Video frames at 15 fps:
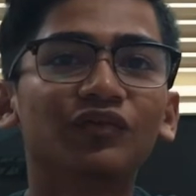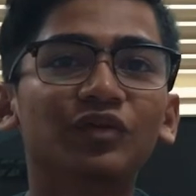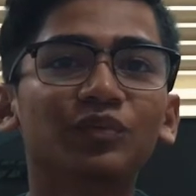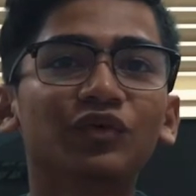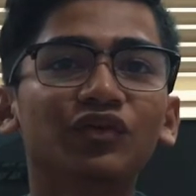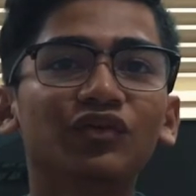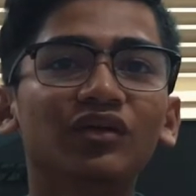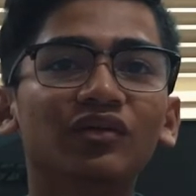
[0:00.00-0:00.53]
the
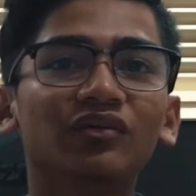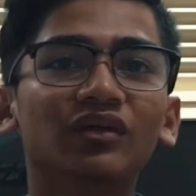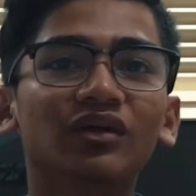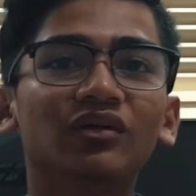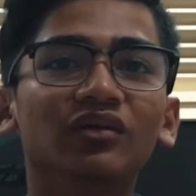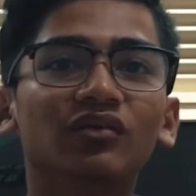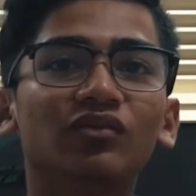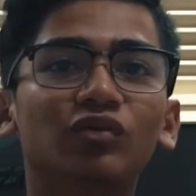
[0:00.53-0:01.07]
process
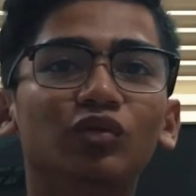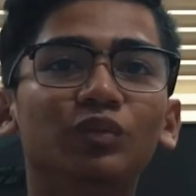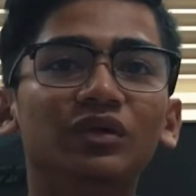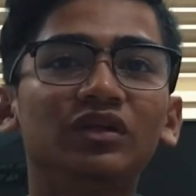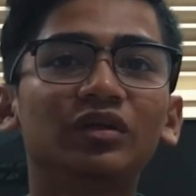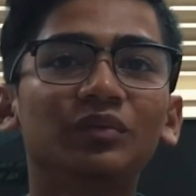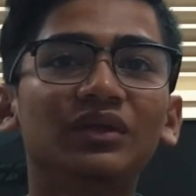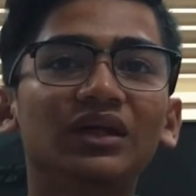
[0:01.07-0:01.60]
that is to be
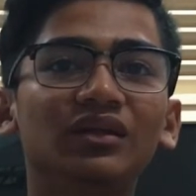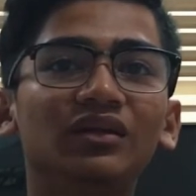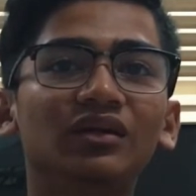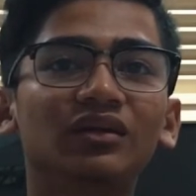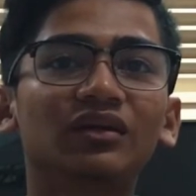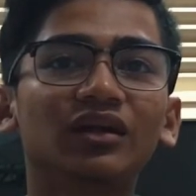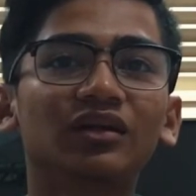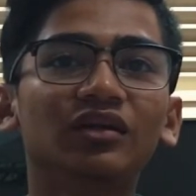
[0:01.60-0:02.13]
terminated
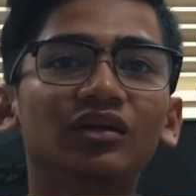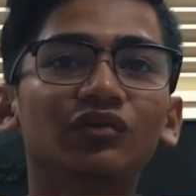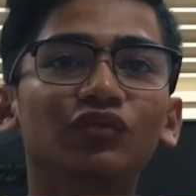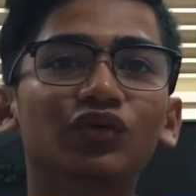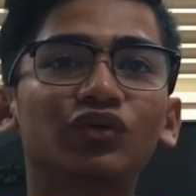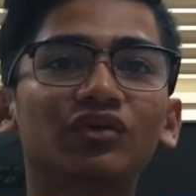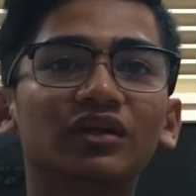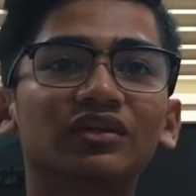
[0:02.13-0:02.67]
can
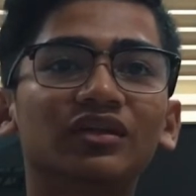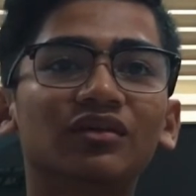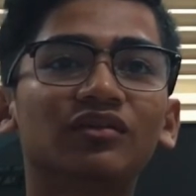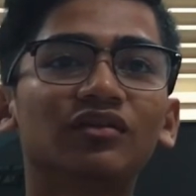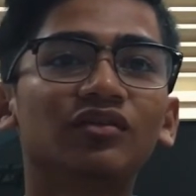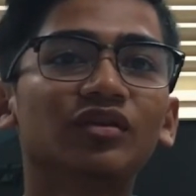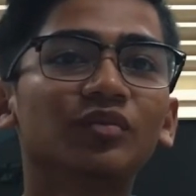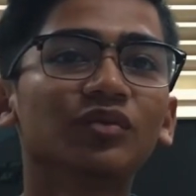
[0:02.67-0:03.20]
invoke such a
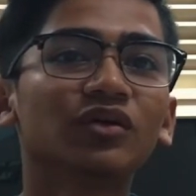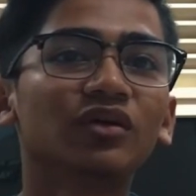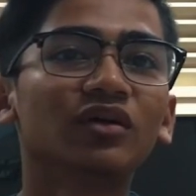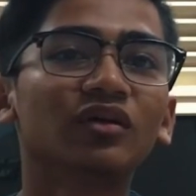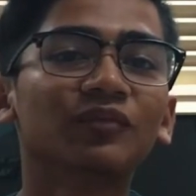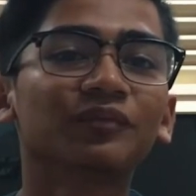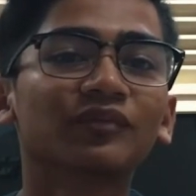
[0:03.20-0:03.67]
system call.